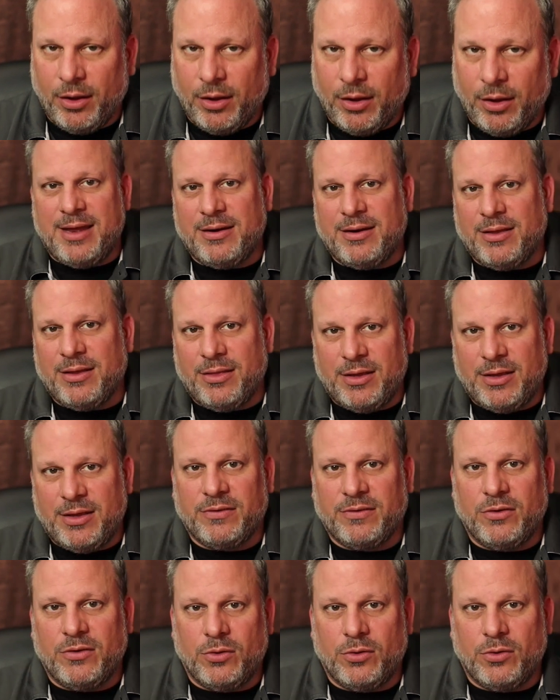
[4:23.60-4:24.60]
and
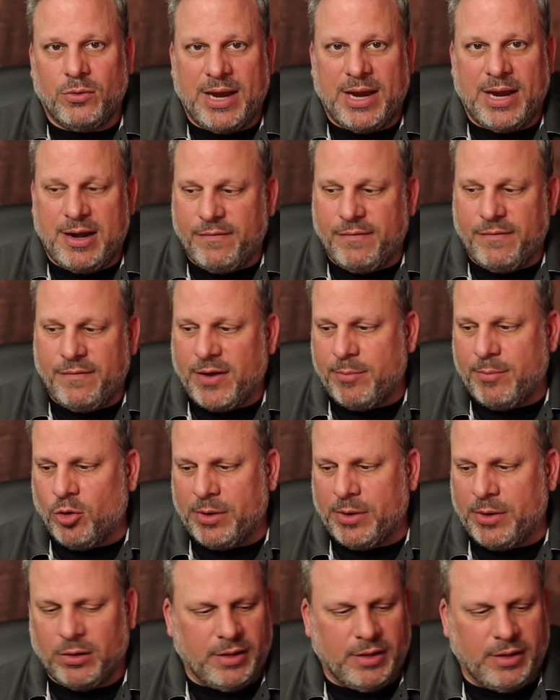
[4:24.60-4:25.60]
this new 85
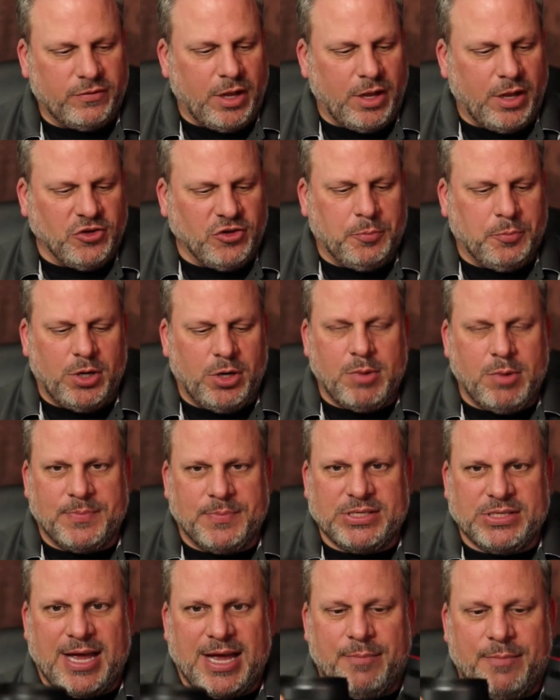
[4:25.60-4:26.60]
millimeter lens. So I'll just put them
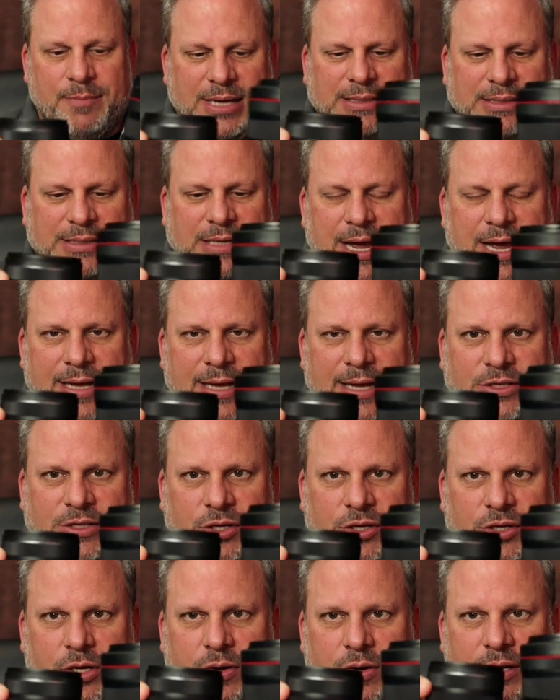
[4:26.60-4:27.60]
up side by side
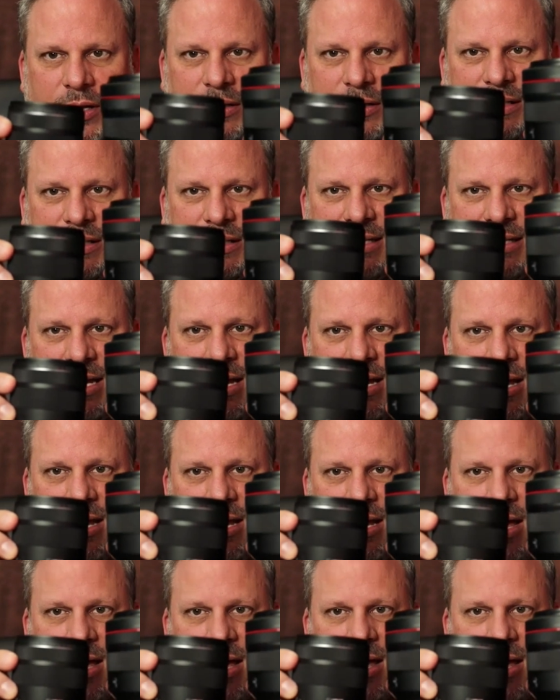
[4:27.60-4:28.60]
so you can
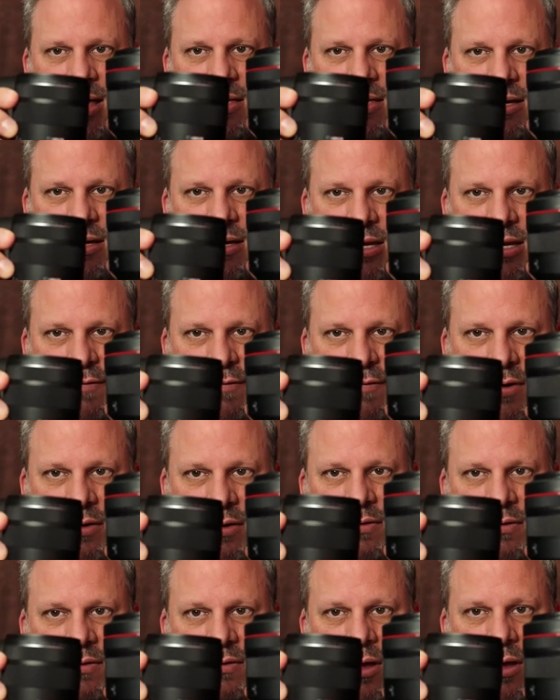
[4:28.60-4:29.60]
see the
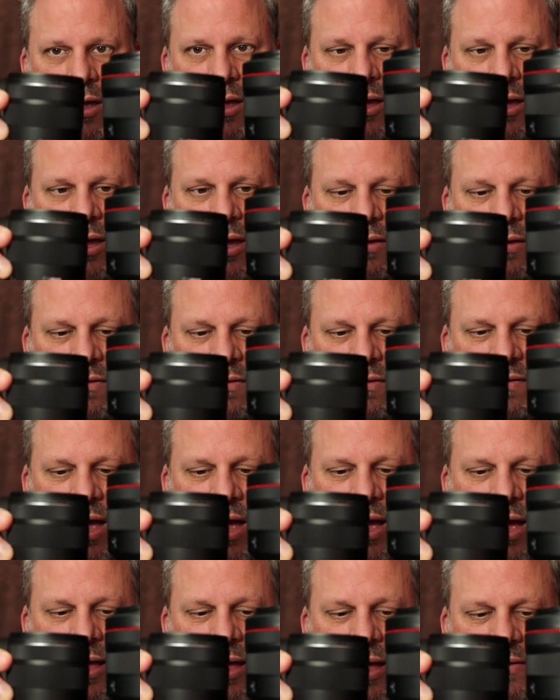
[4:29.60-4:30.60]
difference in
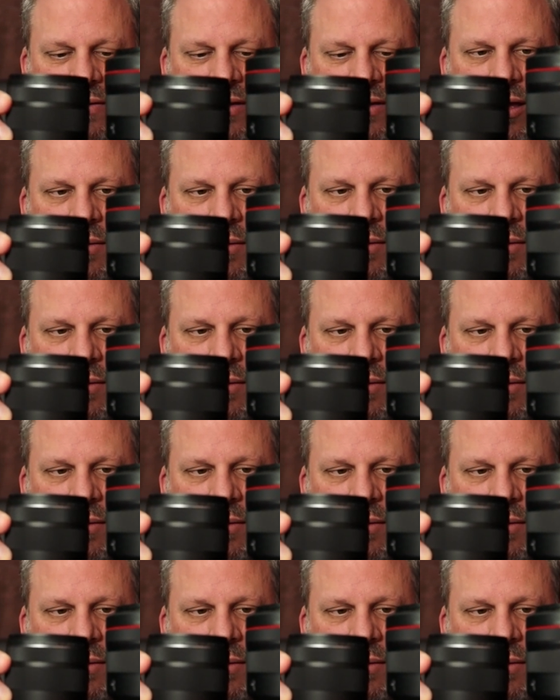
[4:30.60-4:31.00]
size.